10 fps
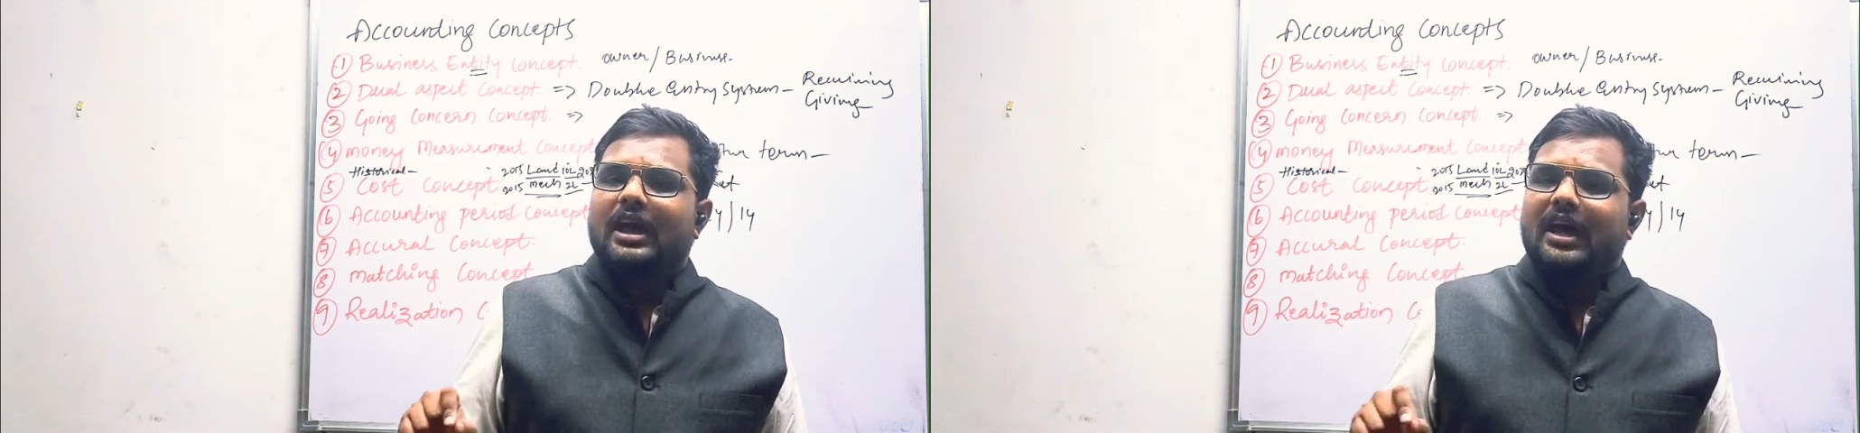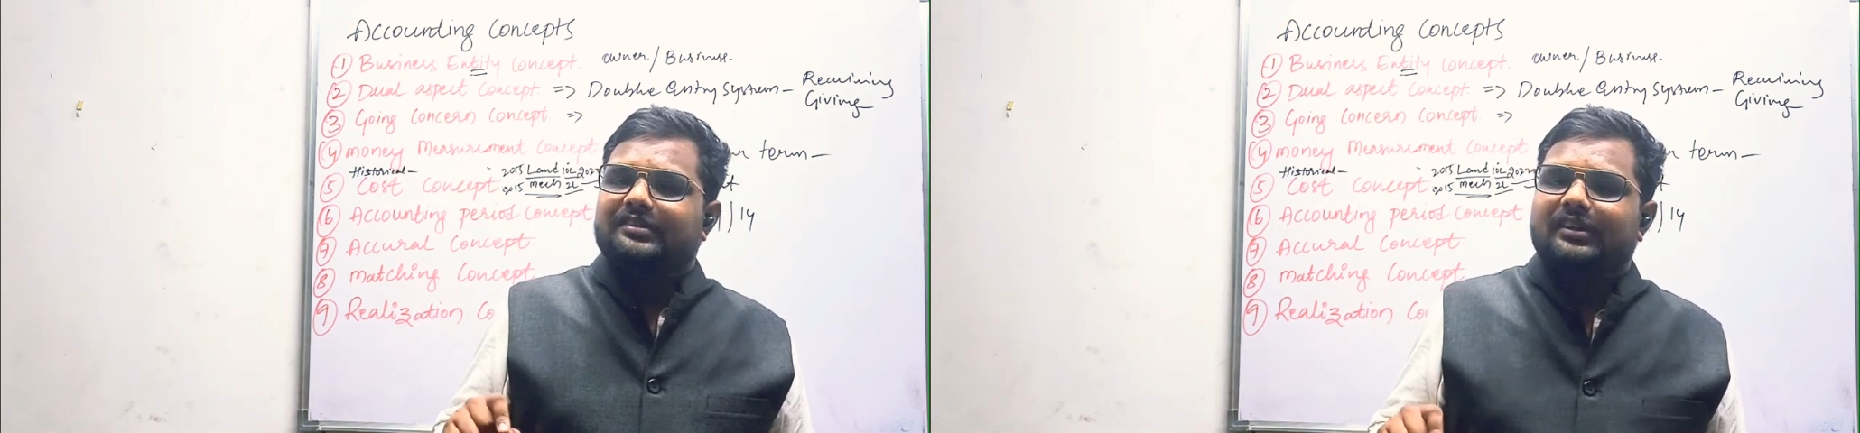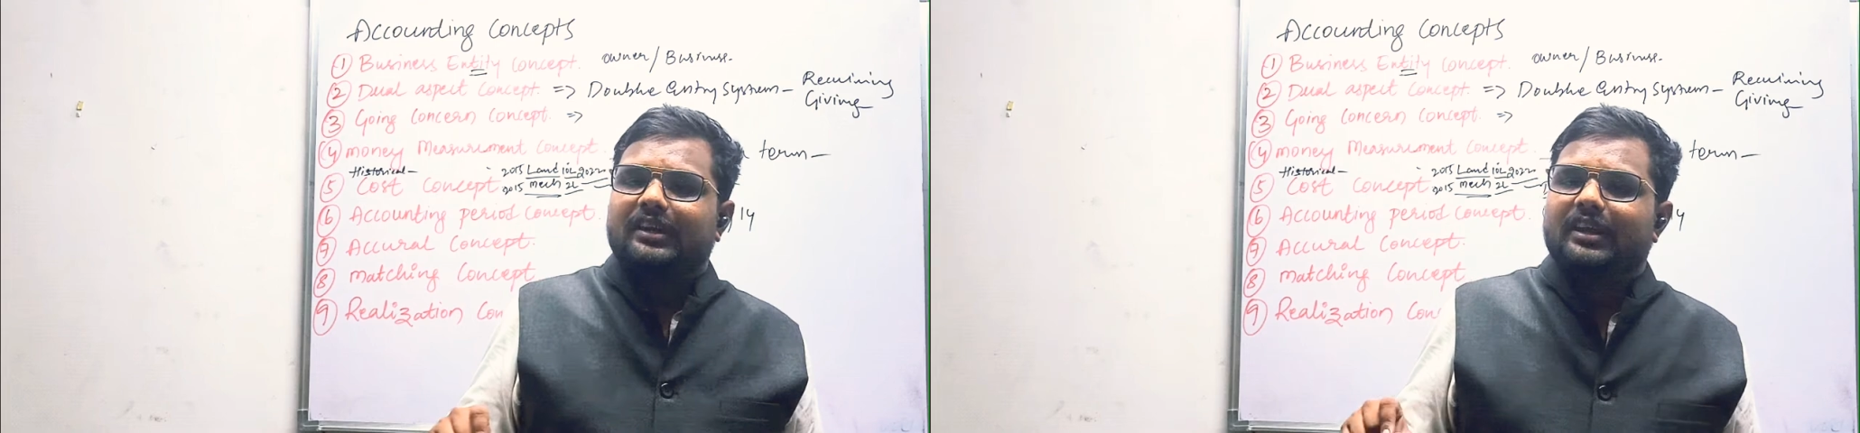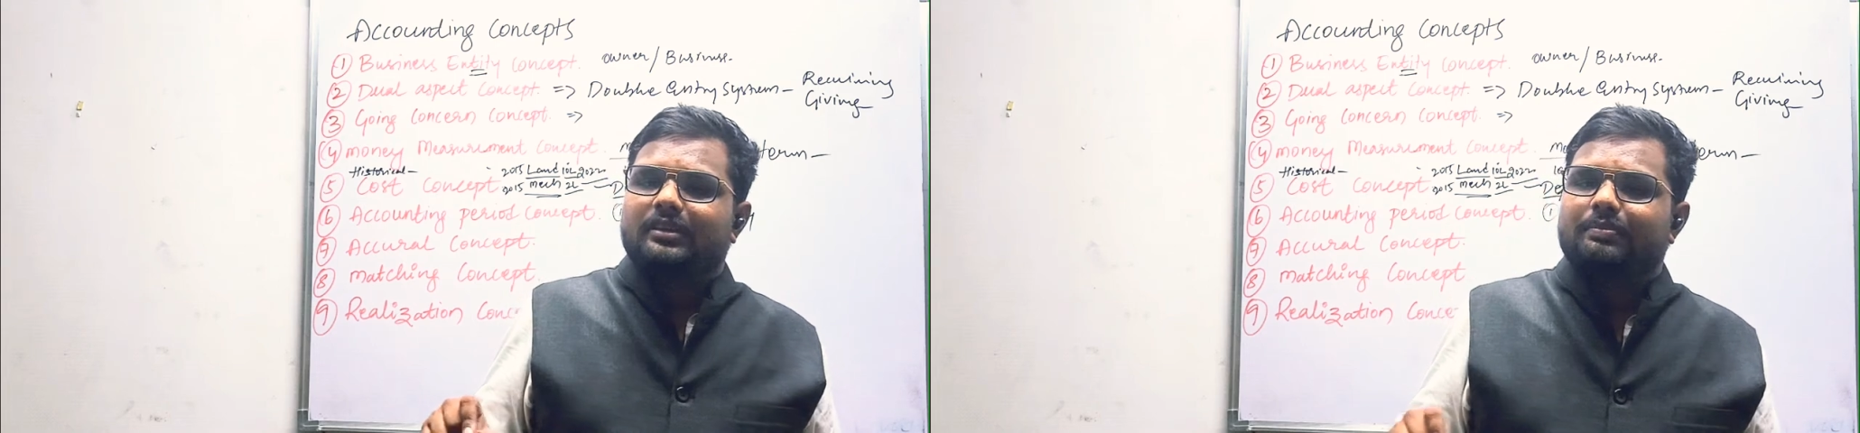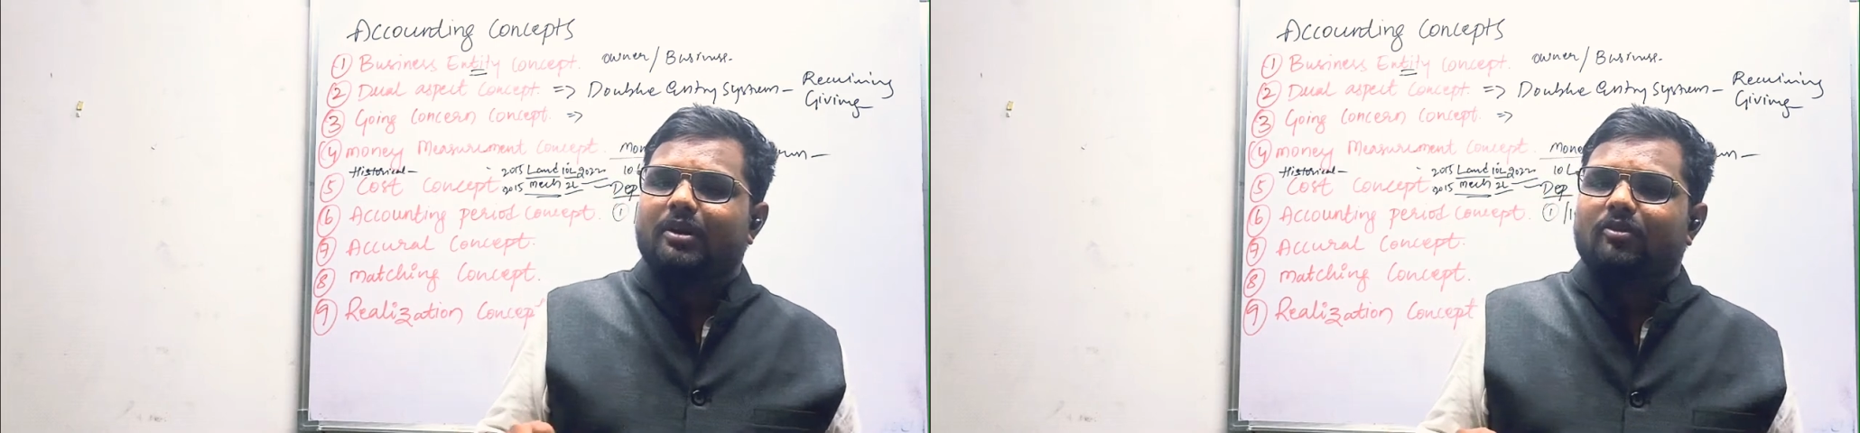ascertain
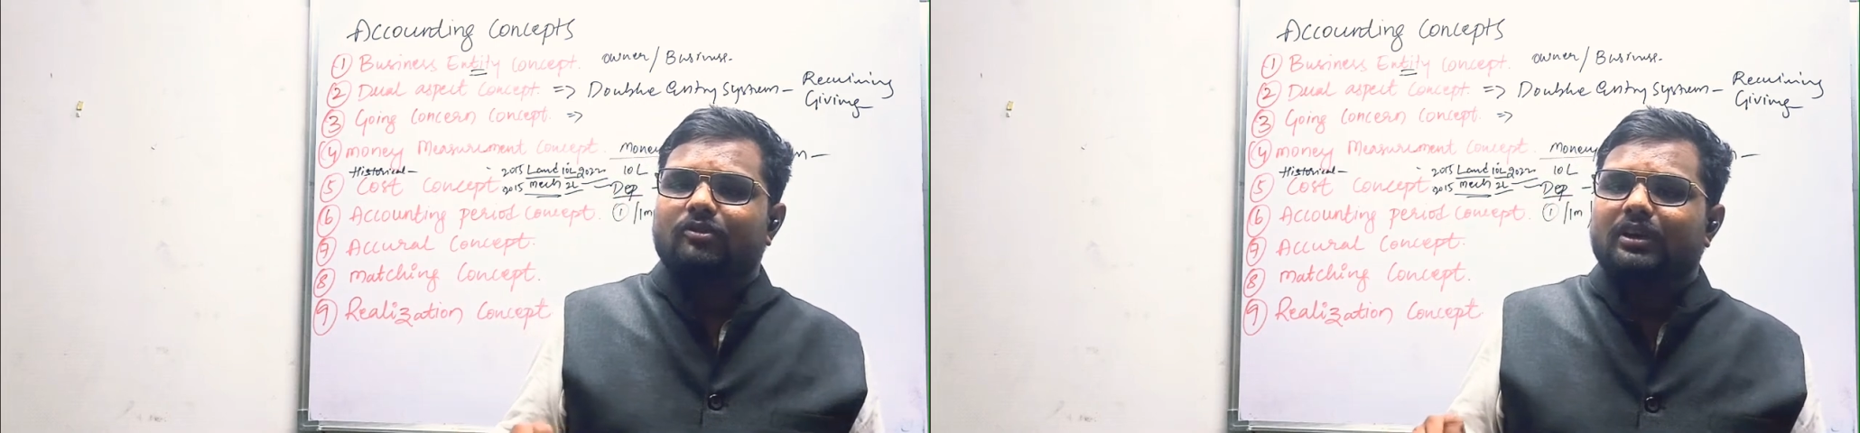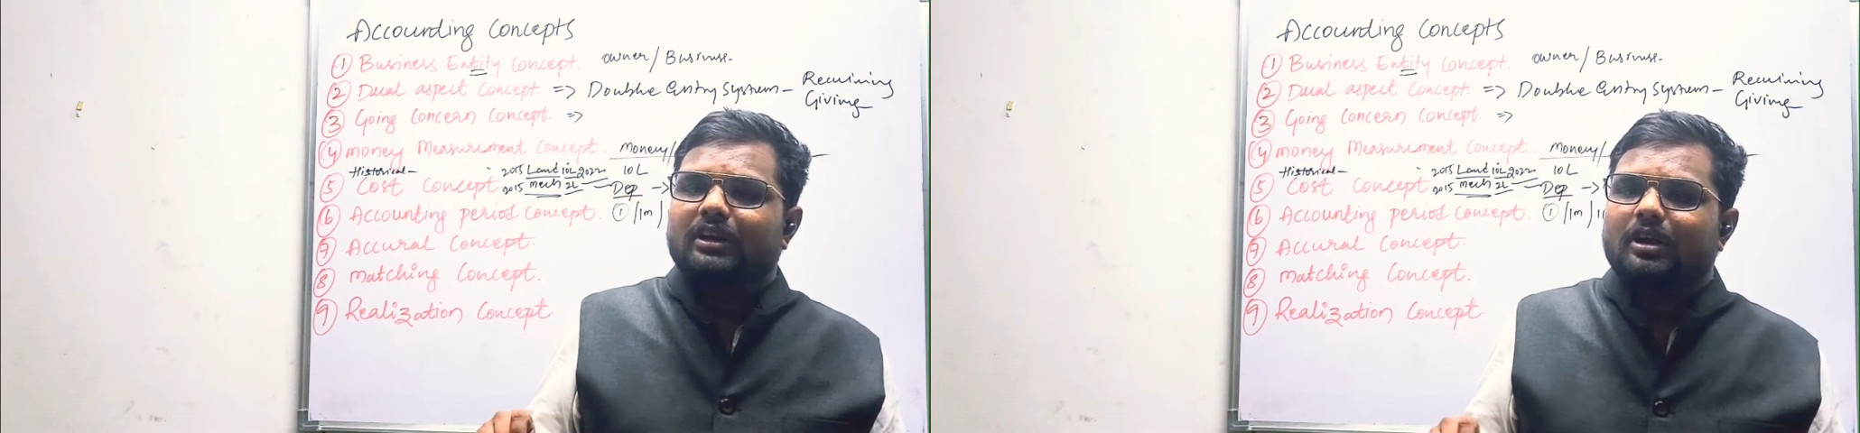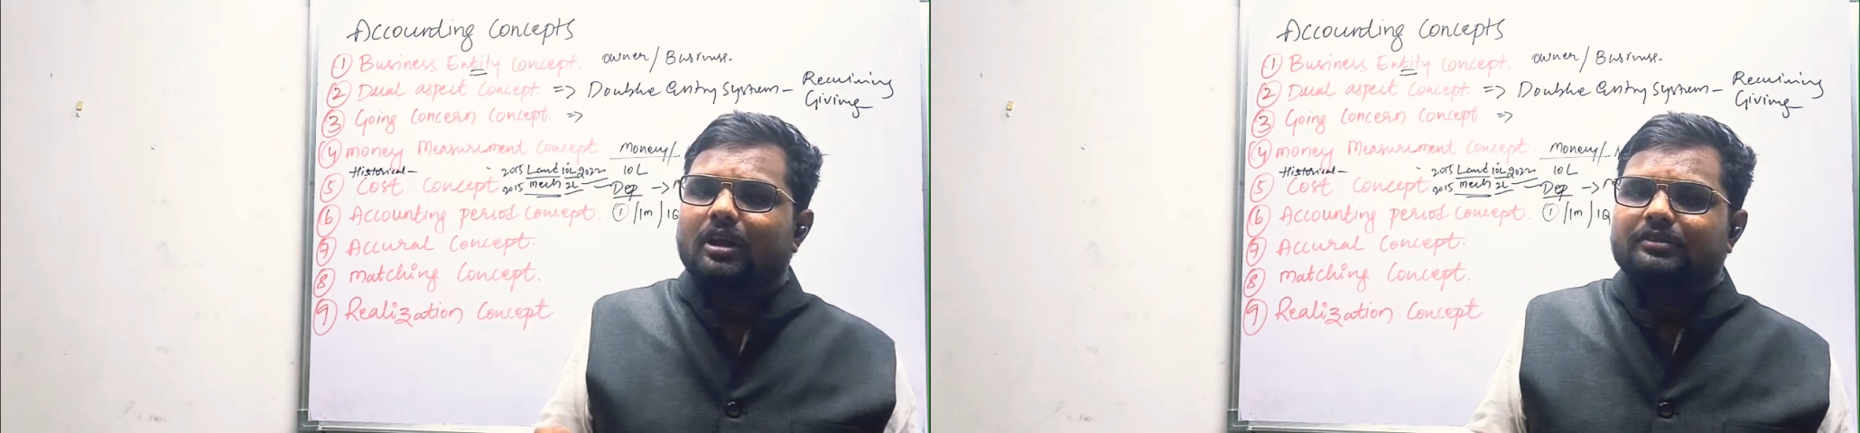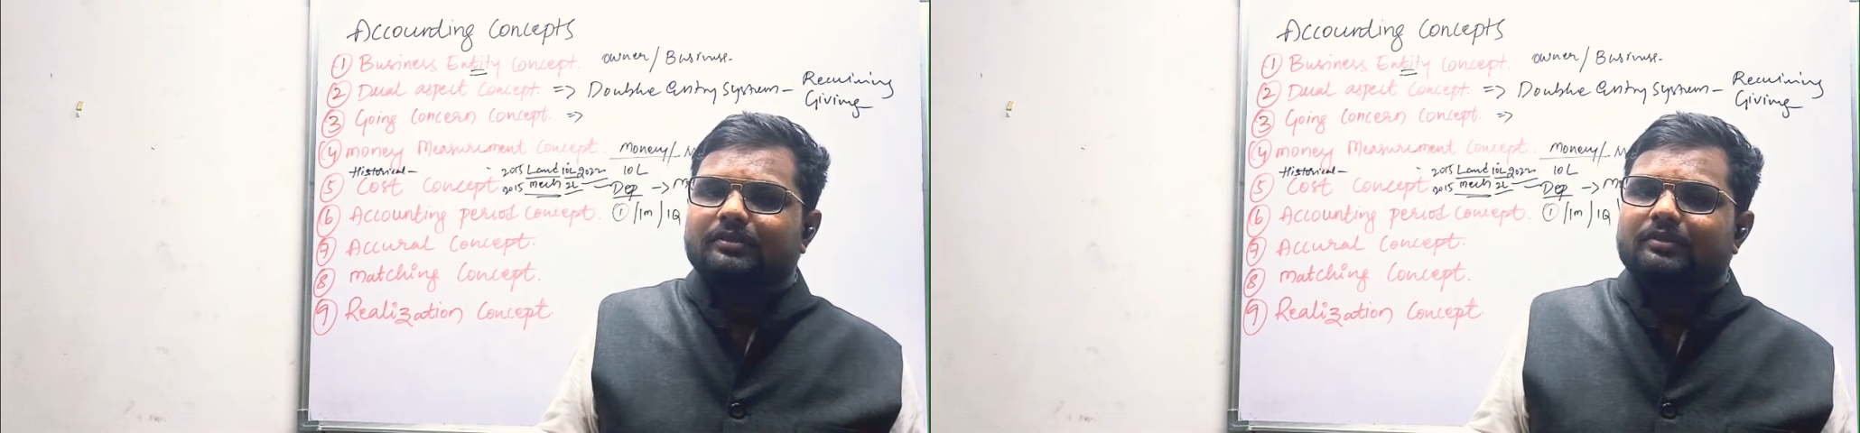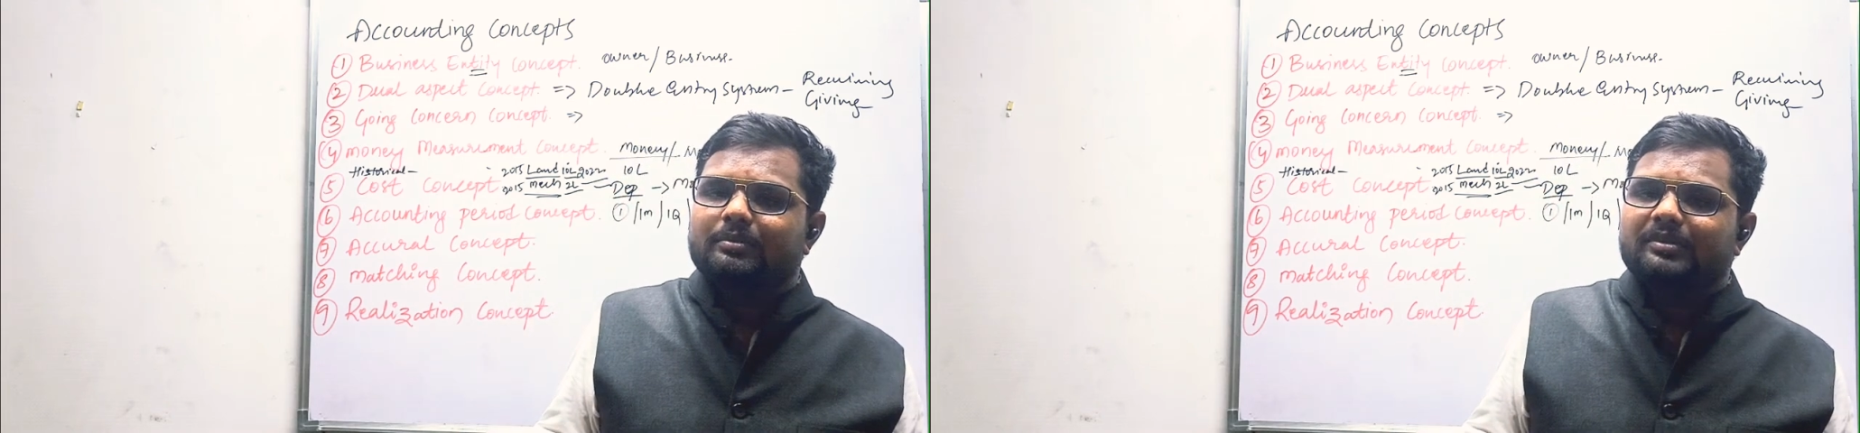the profit and loss
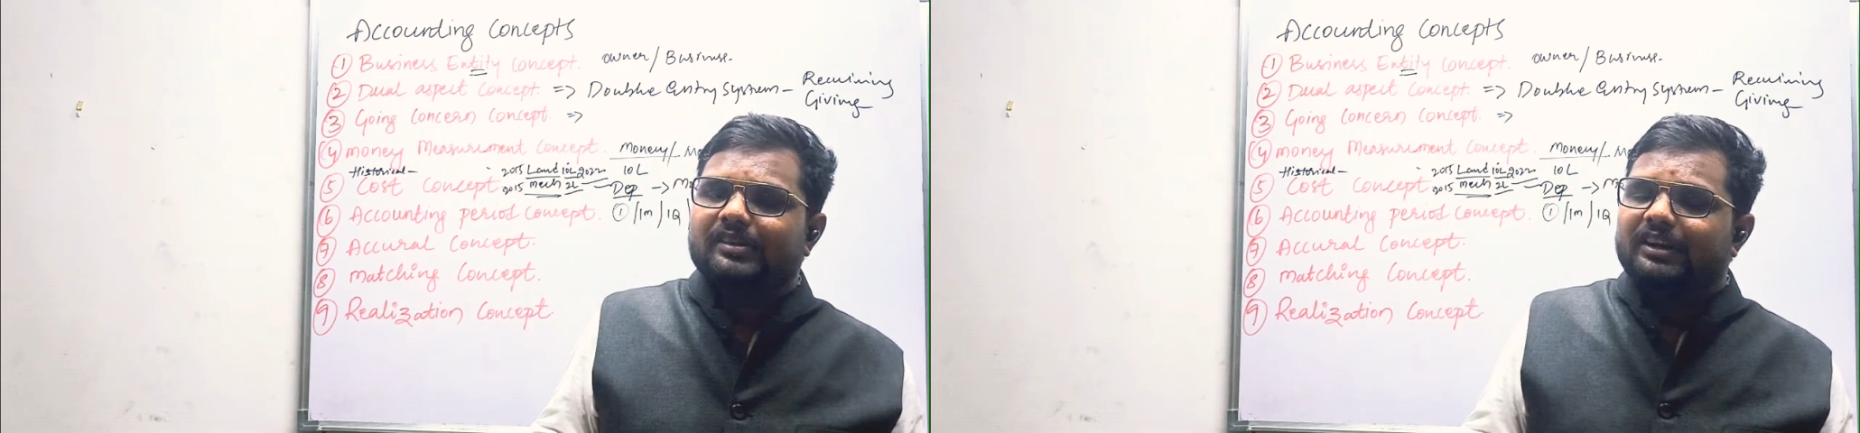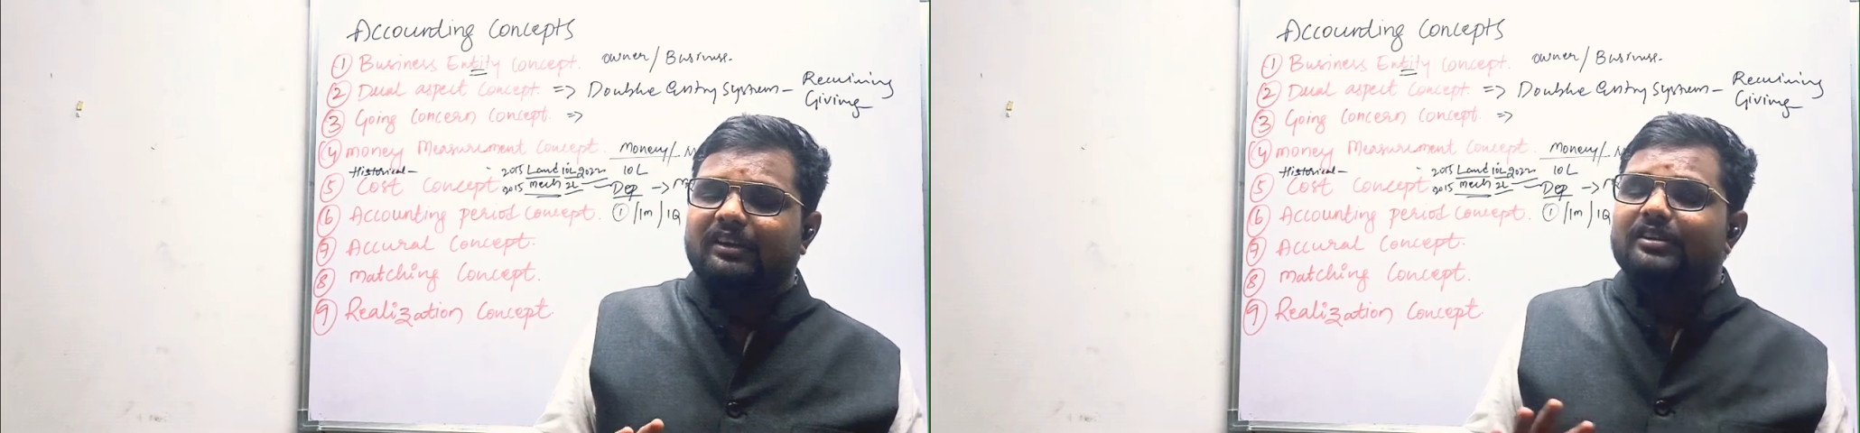of the business.